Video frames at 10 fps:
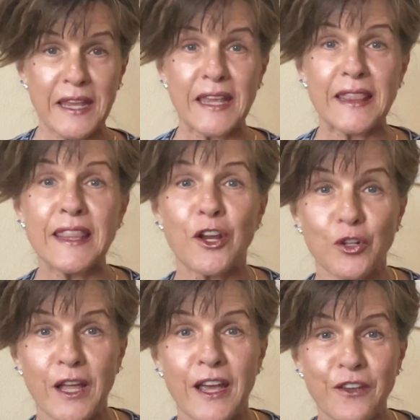in their
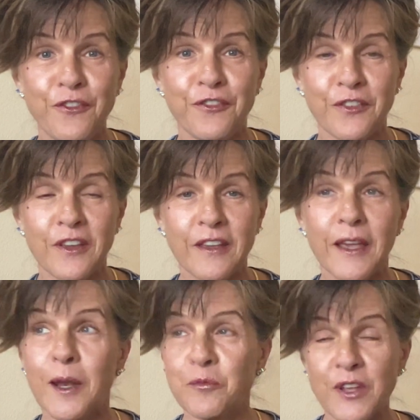life,
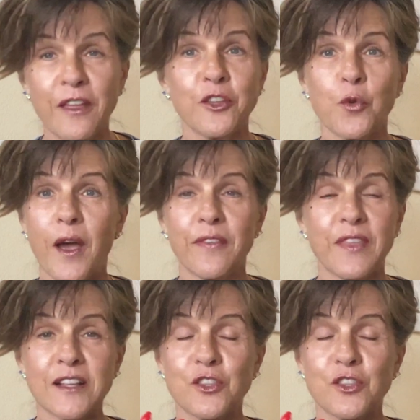and I'm telling you, I, that's